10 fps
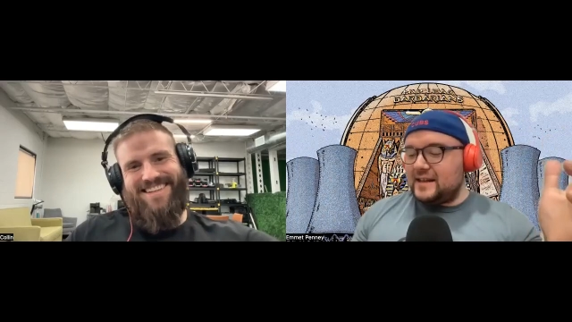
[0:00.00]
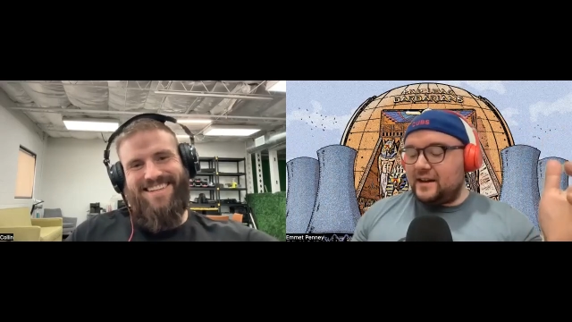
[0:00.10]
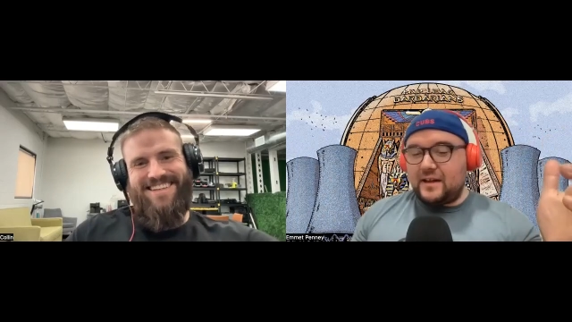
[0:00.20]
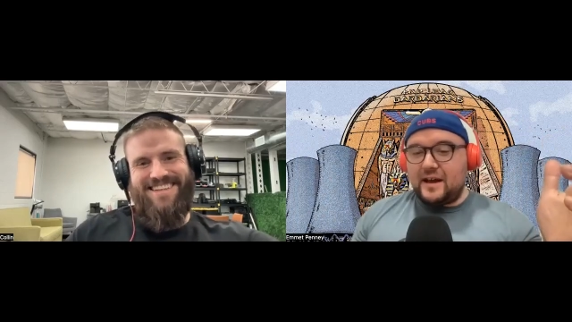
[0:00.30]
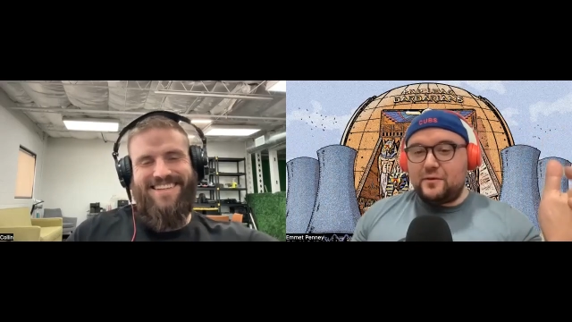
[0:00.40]
Speaker 1: And a
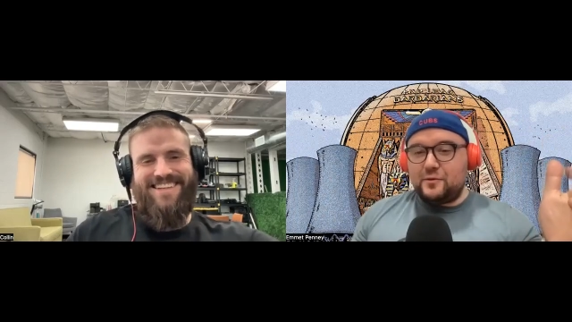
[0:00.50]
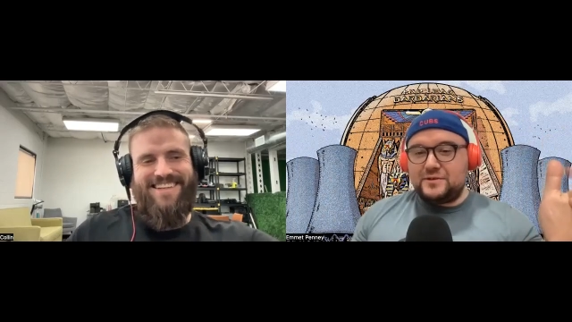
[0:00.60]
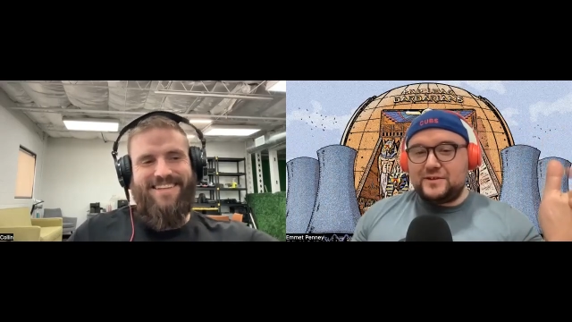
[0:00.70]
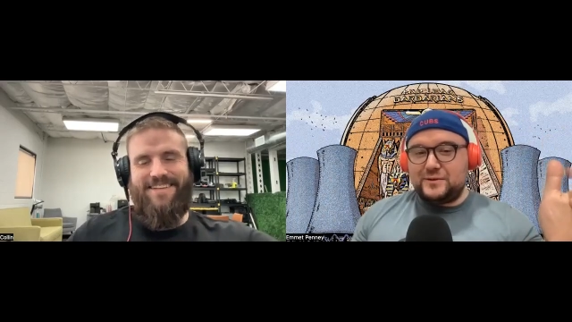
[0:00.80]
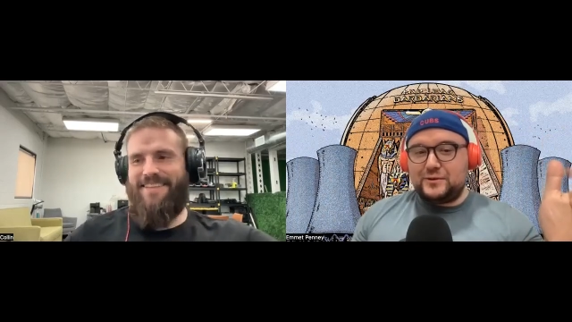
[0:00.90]
lot of it was
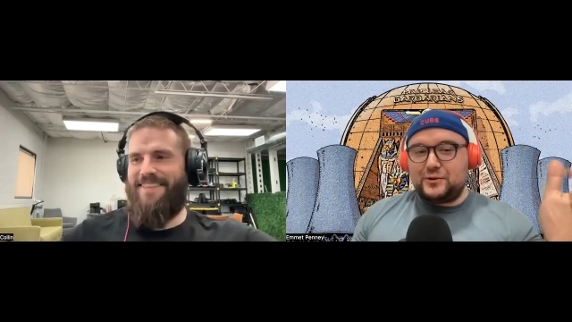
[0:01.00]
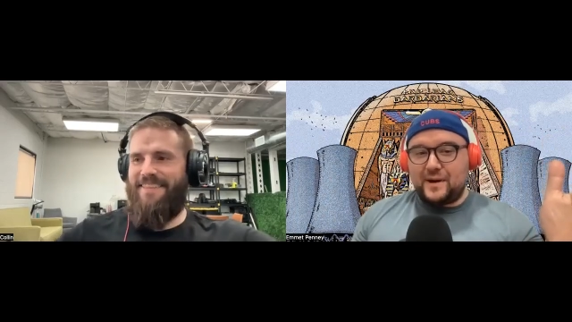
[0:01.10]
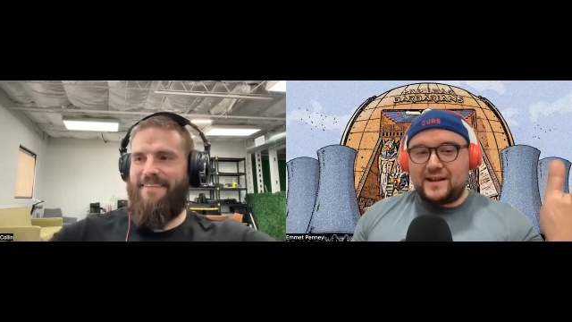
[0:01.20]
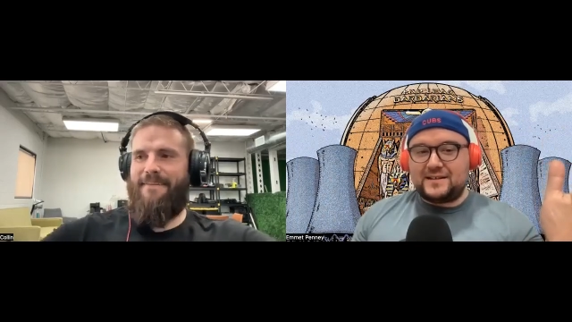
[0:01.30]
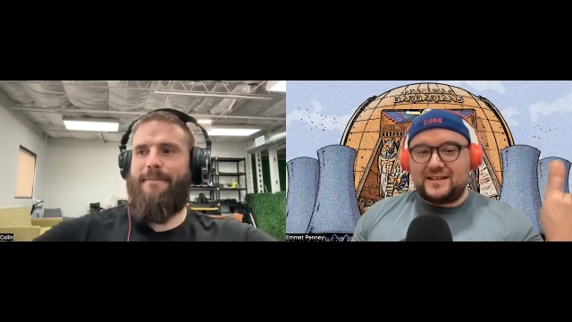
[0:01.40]
this dude
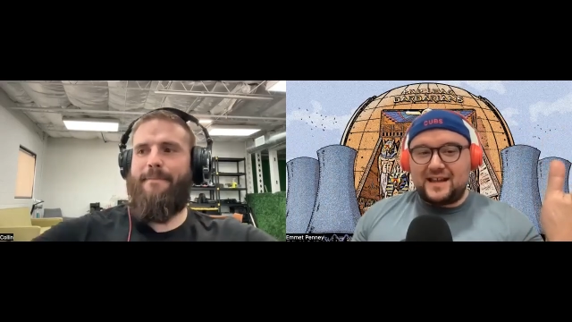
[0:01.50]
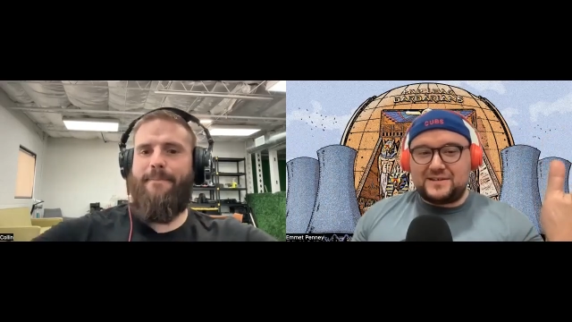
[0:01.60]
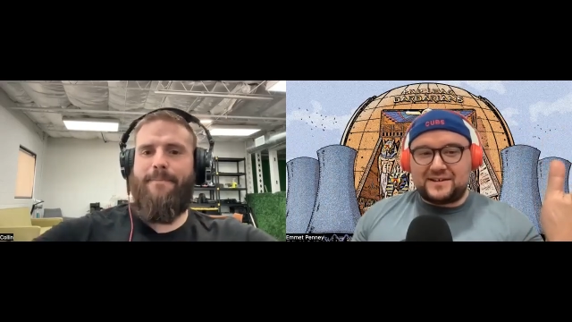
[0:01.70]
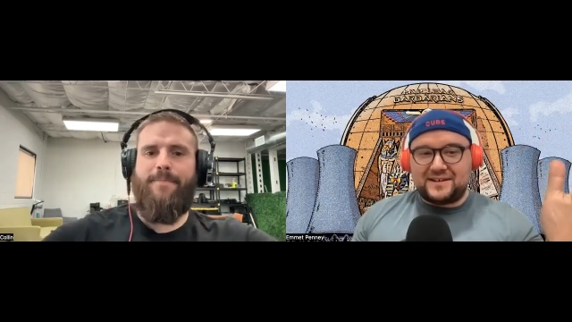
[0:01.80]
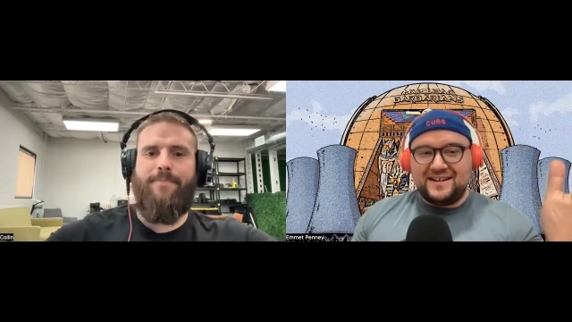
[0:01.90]
Craig
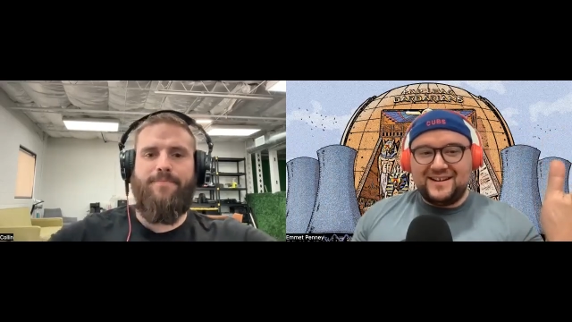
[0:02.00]
Stecyk,